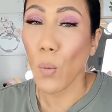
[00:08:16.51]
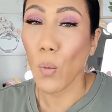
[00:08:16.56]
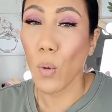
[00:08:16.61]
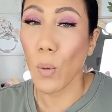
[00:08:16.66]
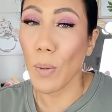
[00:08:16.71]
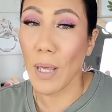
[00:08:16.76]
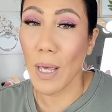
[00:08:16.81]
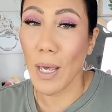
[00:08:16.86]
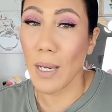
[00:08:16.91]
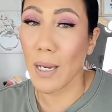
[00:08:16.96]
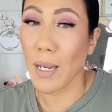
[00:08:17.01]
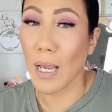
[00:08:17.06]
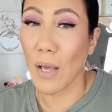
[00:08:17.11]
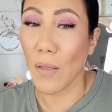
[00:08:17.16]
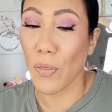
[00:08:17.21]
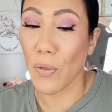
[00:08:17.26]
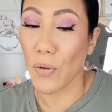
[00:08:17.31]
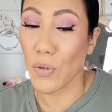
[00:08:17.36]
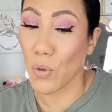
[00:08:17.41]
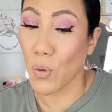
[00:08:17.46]
we'll be heading
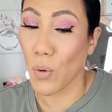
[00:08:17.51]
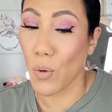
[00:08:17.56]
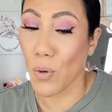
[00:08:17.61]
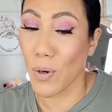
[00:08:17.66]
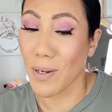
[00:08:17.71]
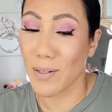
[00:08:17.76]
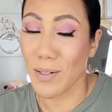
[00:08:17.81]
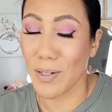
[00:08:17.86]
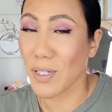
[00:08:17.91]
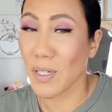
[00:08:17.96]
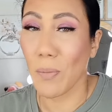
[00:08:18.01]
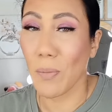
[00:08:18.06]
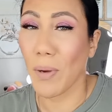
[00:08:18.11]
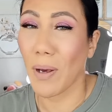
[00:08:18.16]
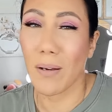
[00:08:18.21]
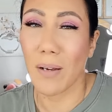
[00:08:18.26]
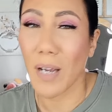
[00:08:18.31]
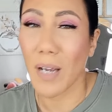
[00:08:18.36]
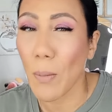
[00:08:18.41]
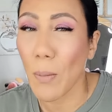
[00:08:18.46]
out the door in just
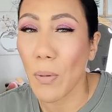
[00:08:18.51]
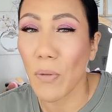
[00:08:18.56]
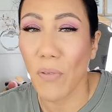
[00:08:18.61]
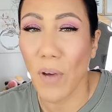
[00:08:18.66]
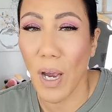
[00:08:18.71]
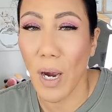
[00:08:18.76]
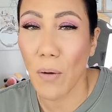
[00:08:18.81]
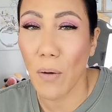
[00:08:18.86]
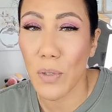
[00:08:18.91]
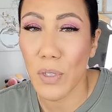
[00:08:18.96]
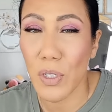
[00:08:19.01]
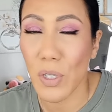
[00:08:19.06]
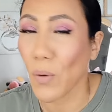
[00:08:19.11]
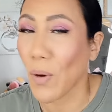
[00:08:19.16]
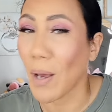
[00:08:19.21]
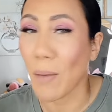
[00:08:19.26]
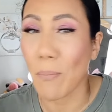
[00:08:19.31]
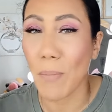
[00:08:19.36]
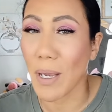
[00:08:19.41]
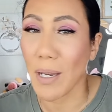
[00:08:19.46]
about a couple of hours, so
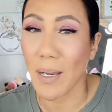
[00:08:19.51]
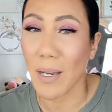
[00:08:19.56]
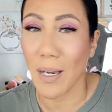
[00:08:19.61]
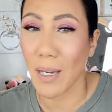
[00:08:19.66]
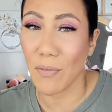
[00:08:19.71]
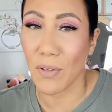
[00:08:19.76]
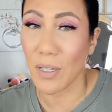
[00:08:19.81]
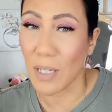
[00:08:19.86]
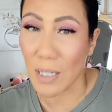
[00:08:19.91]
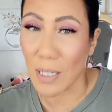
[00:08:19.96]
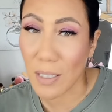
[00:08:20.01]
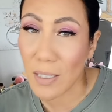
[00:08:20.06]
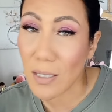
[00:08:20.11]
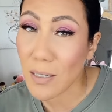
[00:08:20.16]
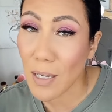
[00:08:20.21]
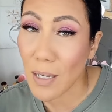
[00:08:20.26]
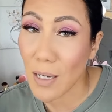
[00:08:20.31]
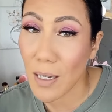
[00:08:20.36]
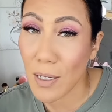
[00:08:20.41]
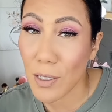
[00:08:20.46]
I may not even need to
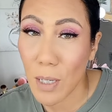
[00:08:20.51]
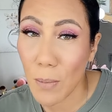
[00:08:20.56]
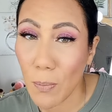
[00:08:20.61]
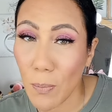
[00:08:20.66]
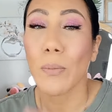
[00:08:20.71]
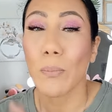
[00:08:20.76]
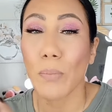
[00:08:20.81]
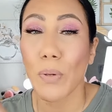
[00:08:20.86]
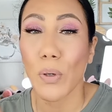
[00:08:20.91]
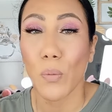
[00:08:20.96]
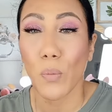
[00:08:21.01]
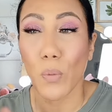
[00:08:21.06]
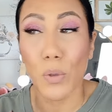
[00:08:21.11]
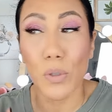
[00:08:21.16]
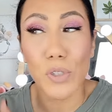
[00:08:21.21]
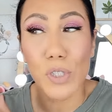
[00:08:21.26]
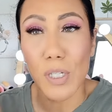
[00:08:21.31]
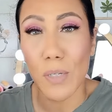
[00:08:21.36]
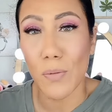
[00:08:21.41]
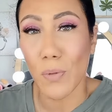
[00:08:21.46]
touch up, but we'll
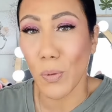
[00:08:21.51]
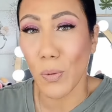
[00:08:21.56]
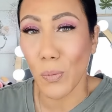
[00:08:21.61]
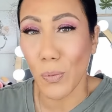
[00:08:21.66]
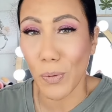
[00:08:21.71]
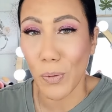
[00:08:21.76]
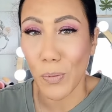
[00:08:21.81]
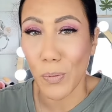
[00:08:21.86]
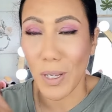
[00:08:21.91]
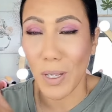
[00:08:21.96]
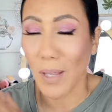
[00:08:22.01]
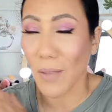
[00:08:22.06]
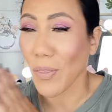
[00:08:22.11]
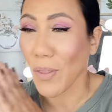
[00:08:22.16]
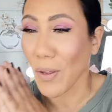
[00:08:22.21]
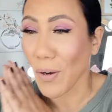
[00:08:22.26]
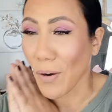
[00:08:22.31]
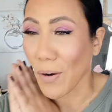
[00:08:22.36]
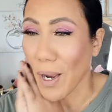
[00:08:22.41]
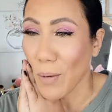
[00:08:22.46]
see when we, when we get there.